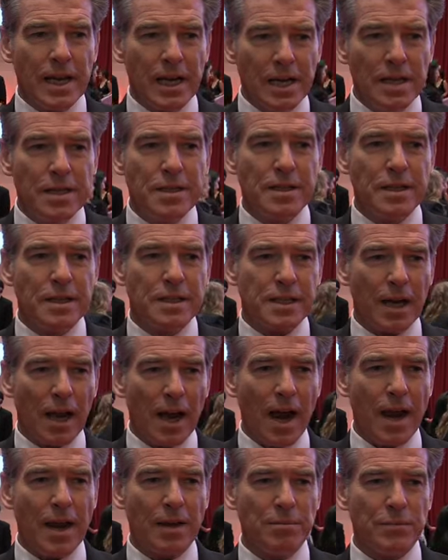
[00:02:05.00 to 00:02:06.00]
In the
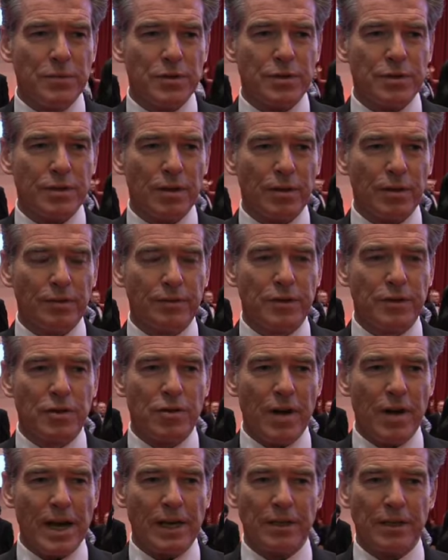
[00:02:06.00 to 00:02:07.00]
times of
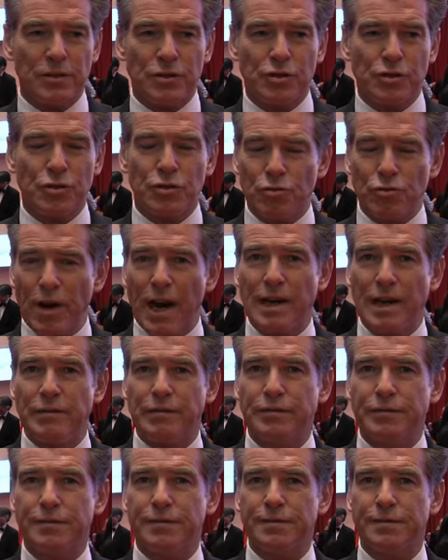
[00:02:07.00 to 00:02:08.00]
greatest
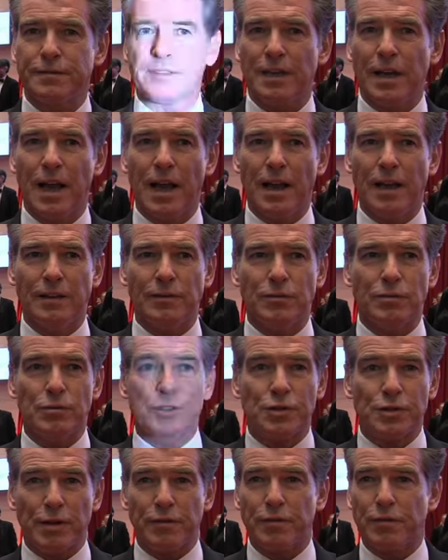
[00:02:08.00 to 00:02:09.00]
strife and
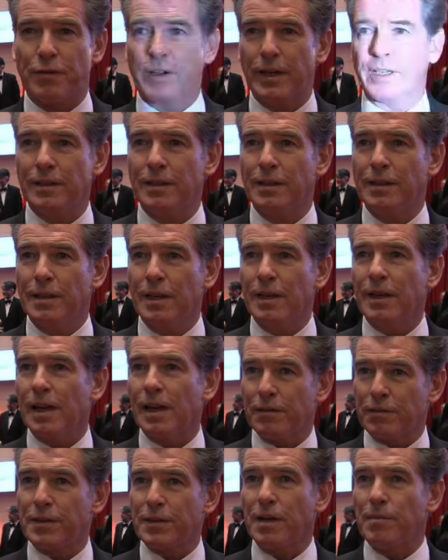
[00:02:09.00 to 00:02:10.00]
suffering
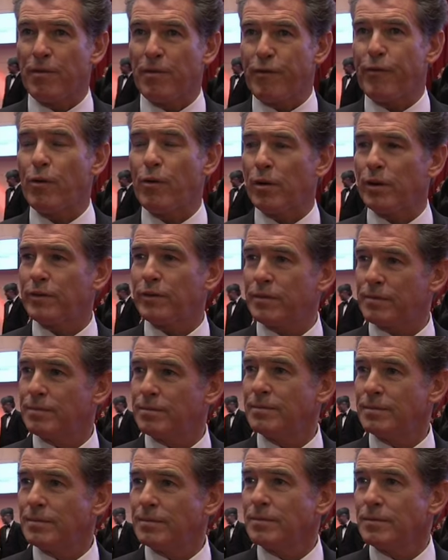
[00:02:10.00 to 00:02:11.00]
have come forth
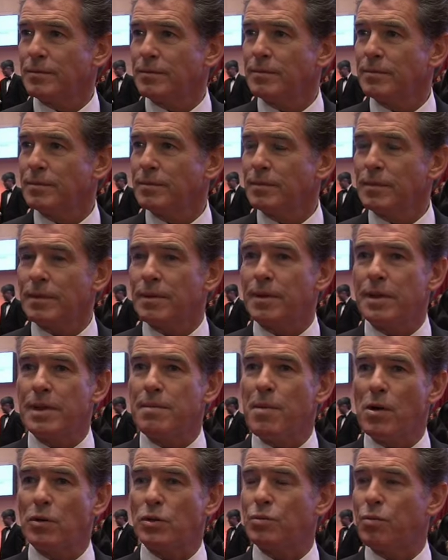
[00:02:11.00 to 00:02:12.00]
the
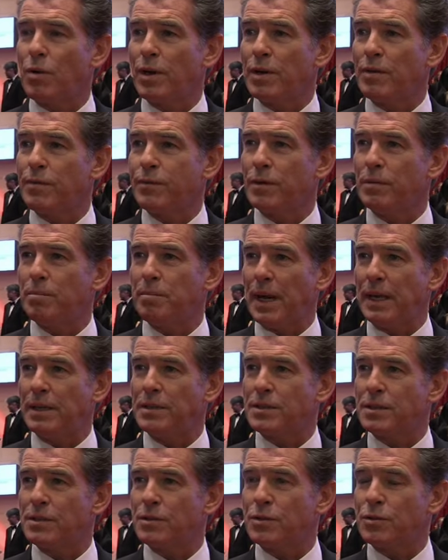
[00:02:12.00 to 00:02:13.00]
most wonderful
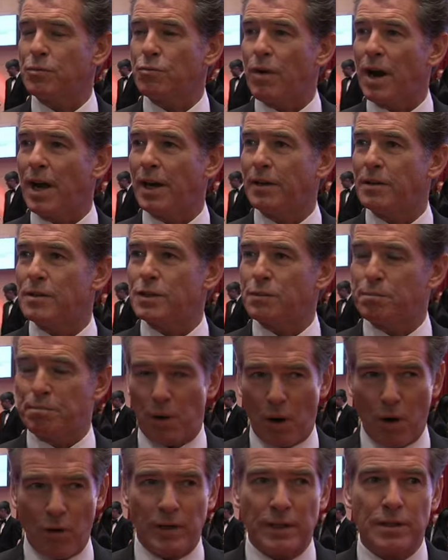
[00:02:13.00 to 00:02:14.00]
painters, writers,
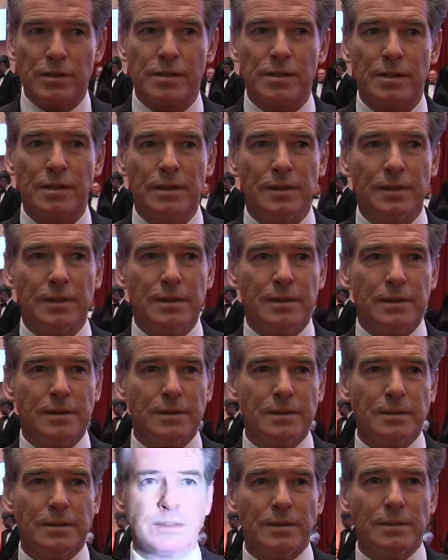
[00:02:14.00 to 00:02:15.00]
poets,
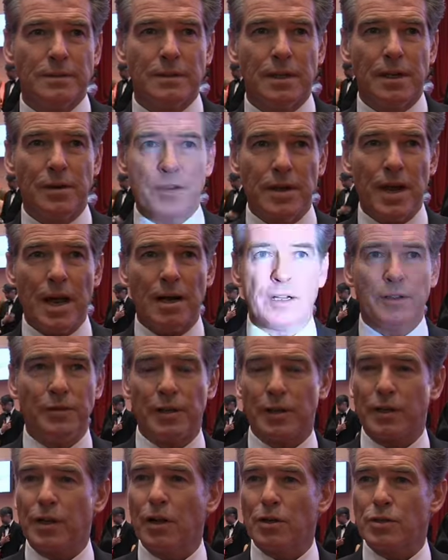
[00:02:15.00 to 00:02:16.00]
and now in the
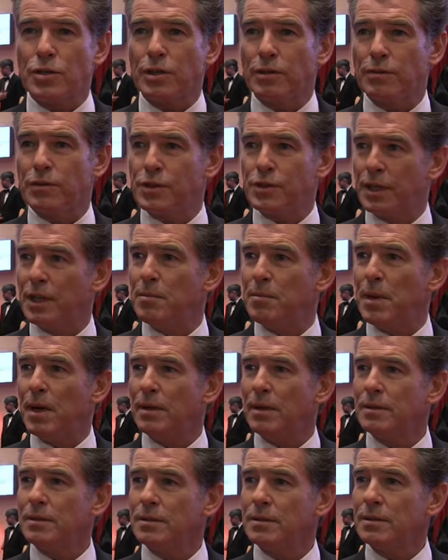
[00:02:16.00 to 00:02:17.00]
culture of cinema,
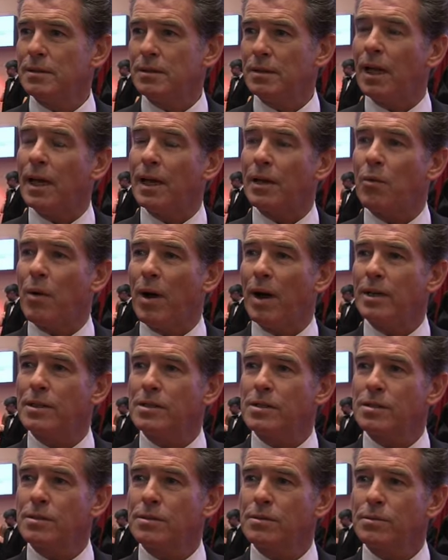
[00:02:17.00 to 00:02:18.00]

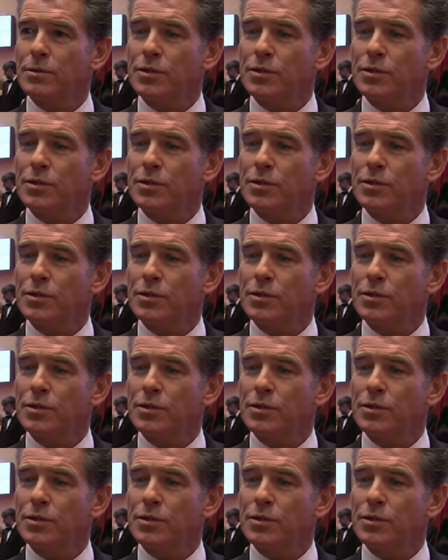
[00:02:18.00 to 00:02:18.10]
likewise.